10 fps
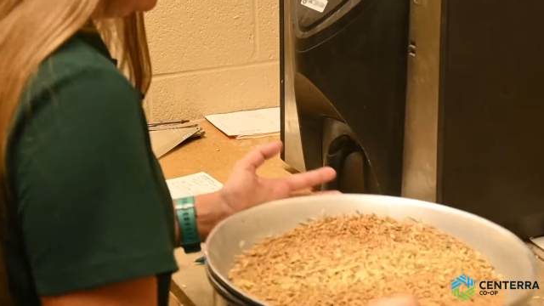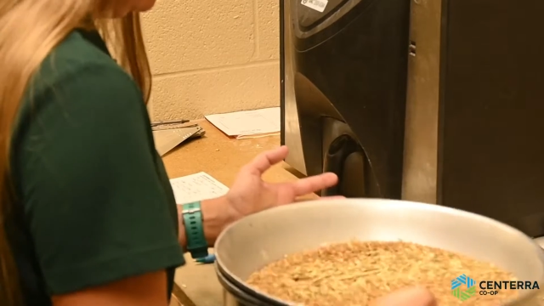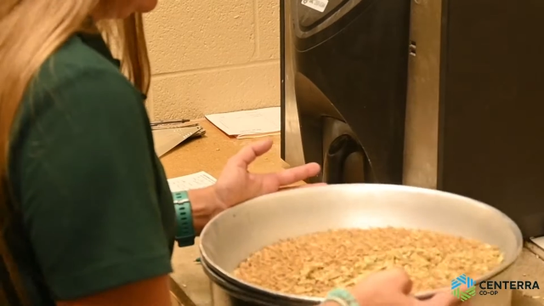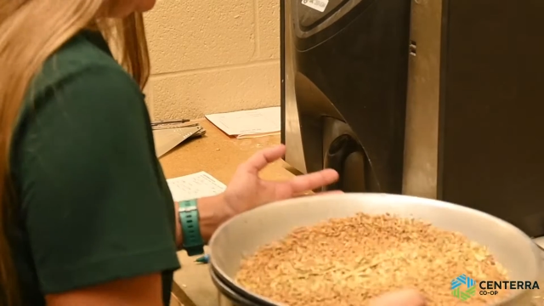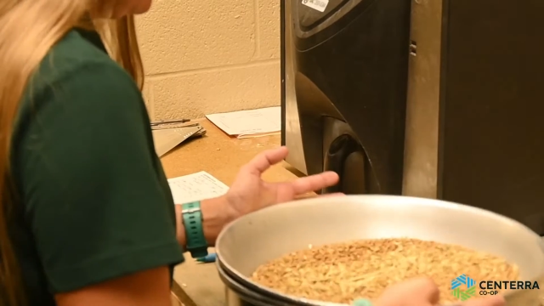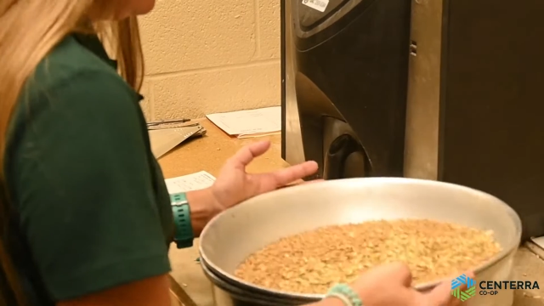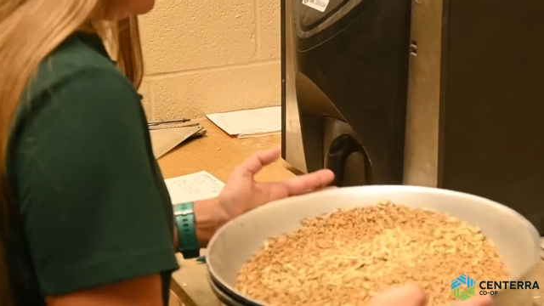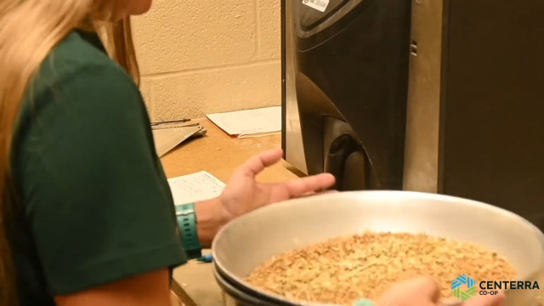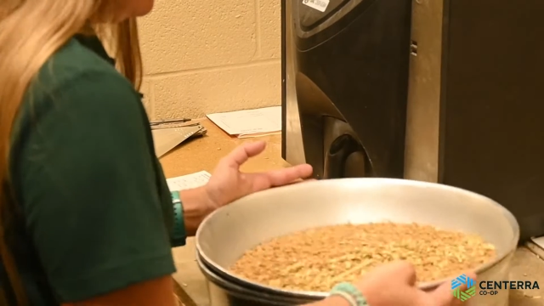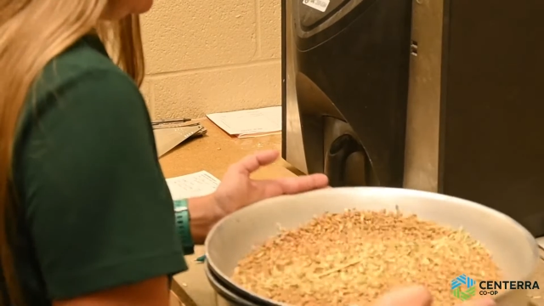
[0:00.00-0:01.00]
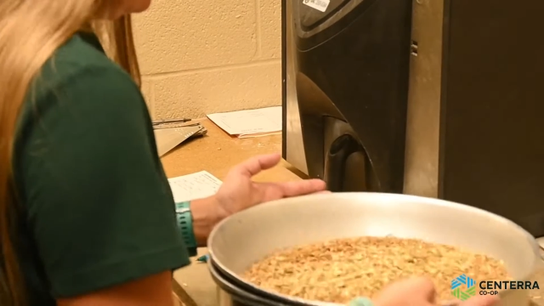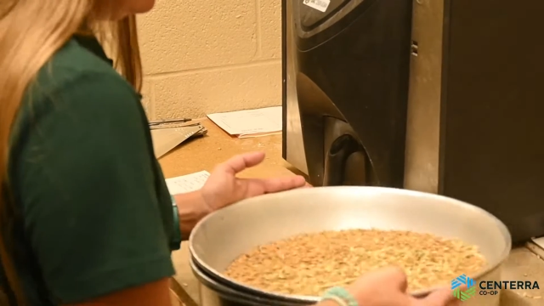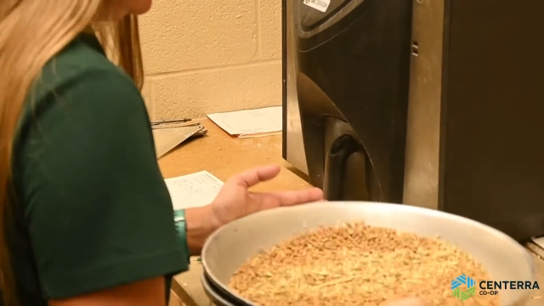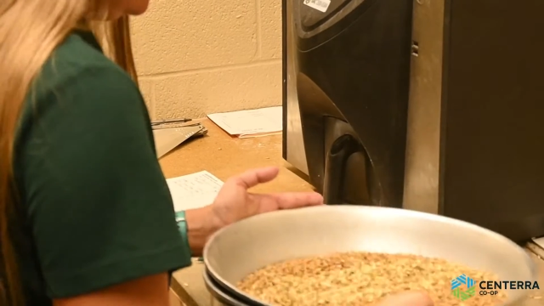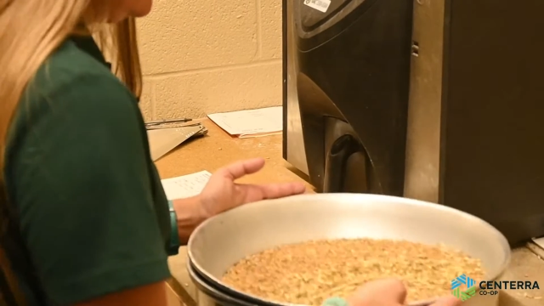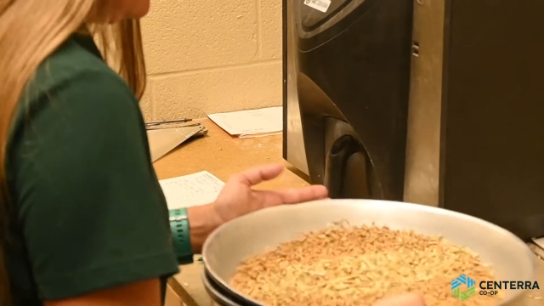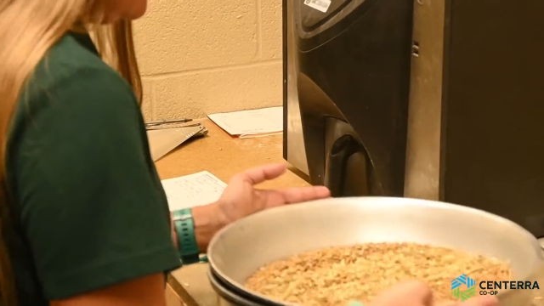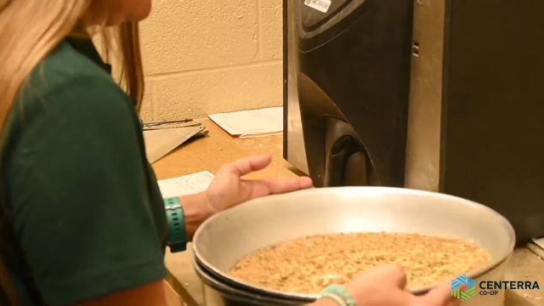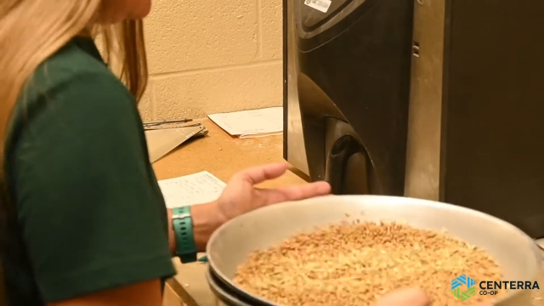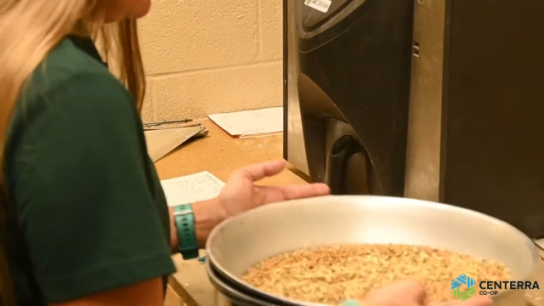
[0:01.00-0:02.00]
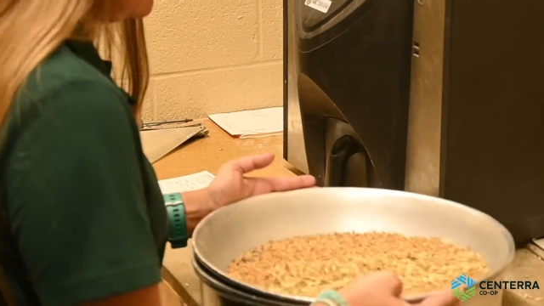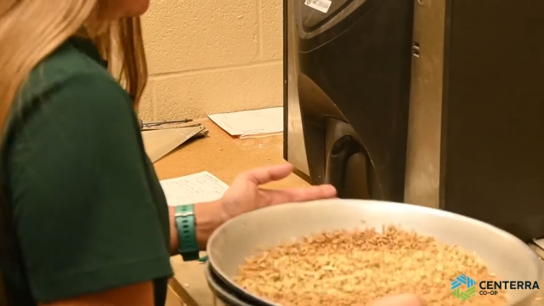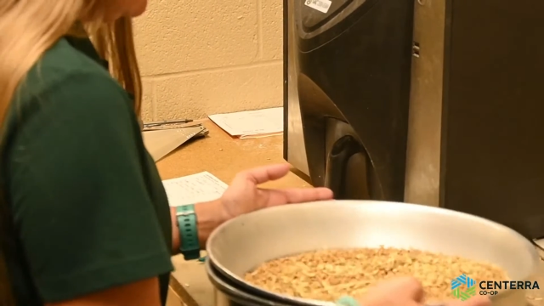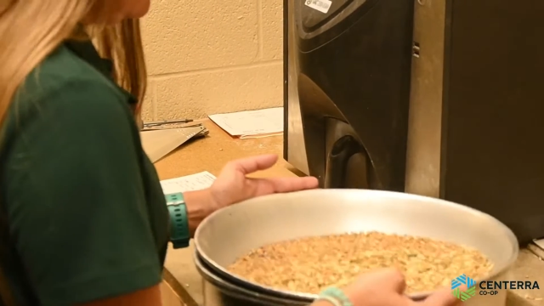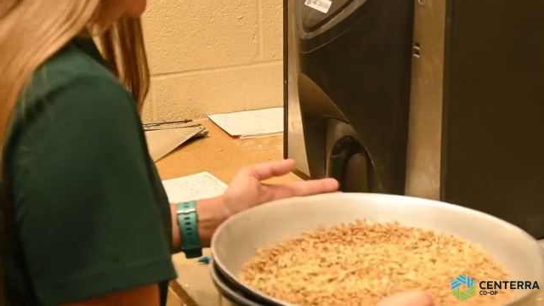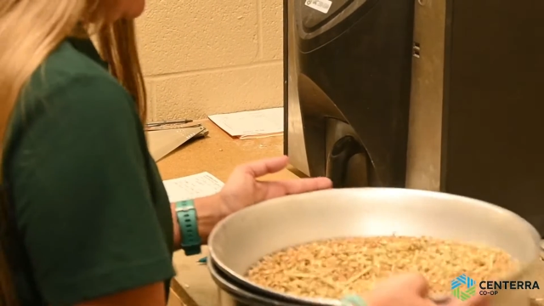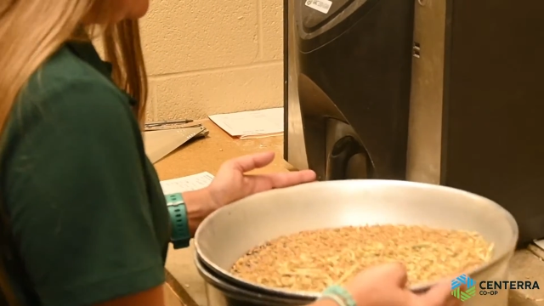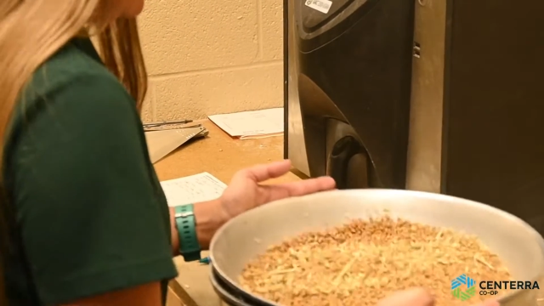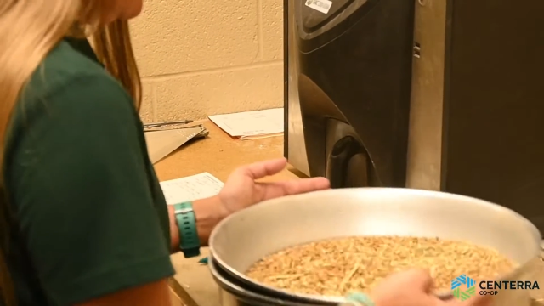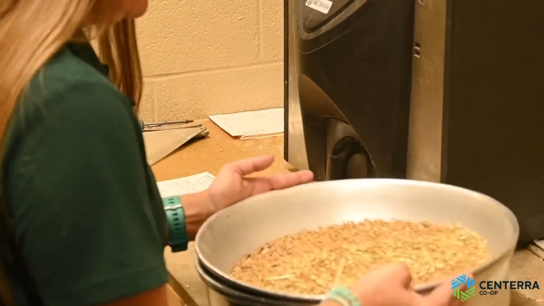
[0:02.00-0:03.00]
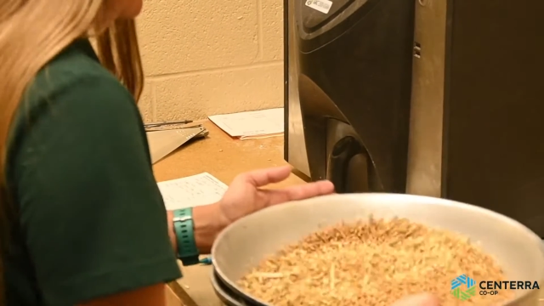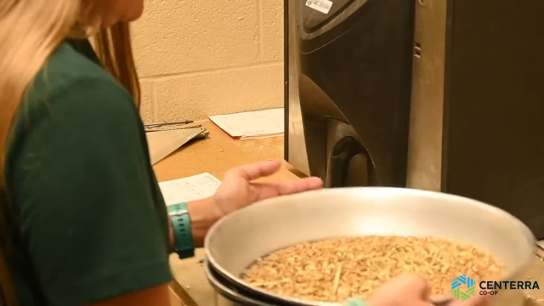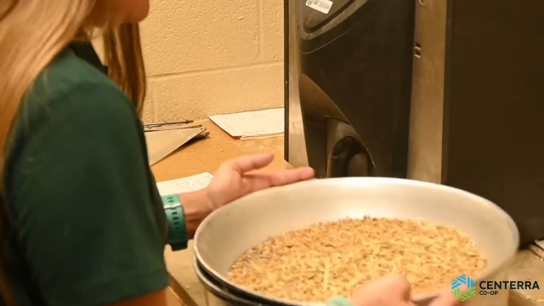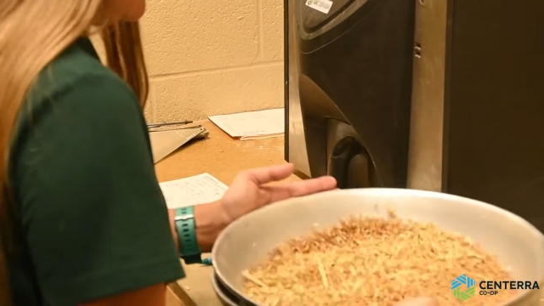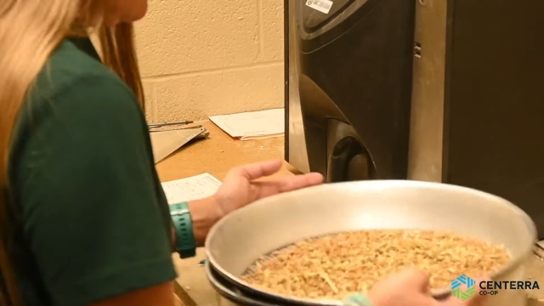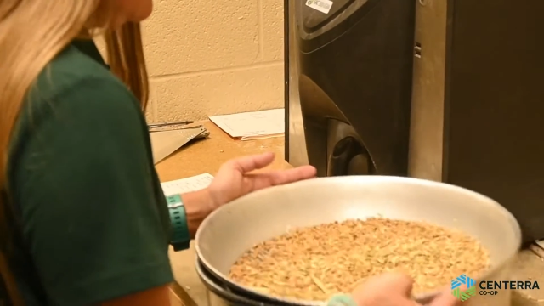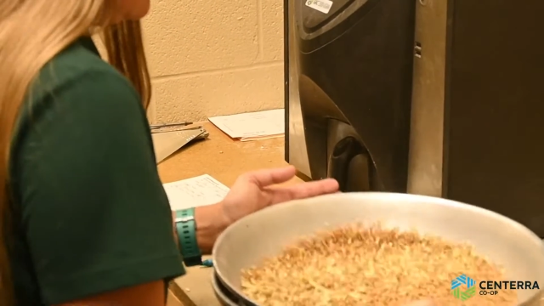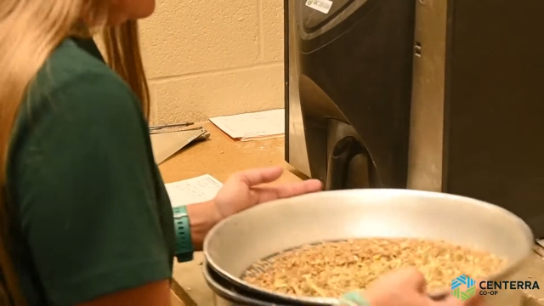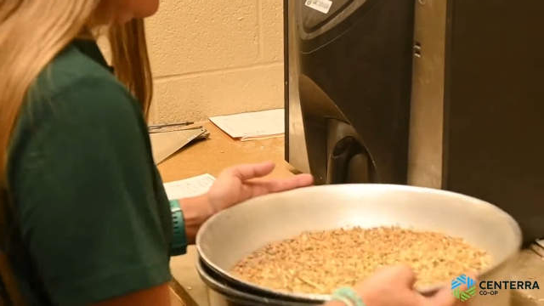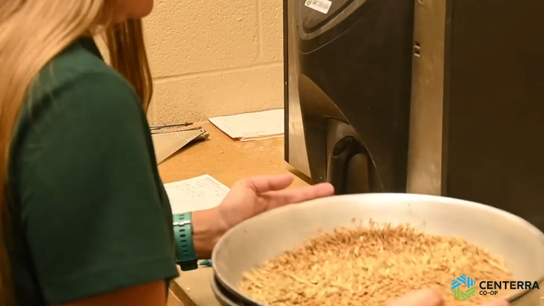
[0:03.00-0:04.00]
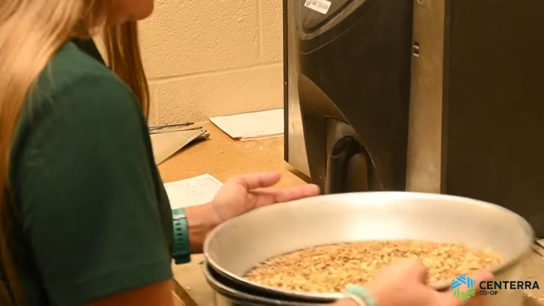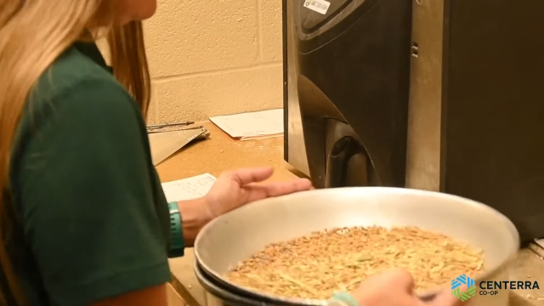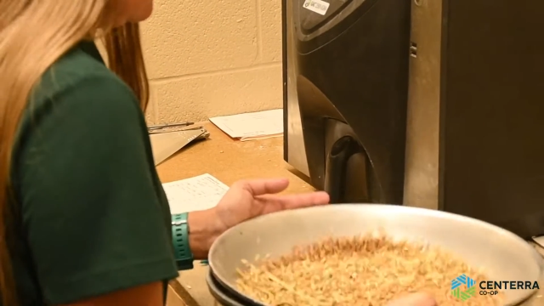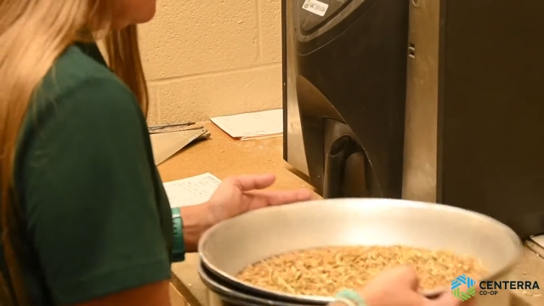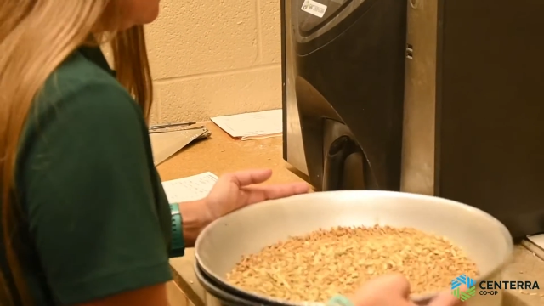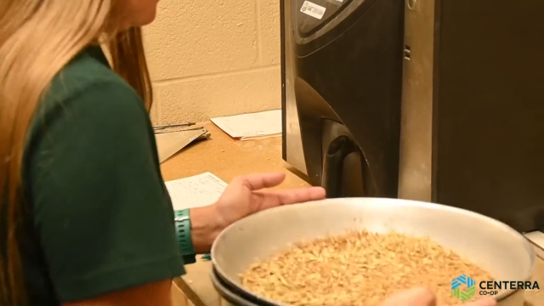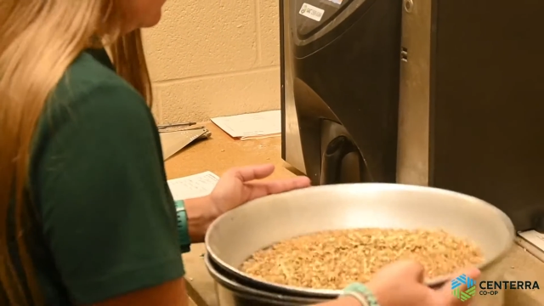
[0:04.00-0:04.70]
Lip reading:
(no speaker visible)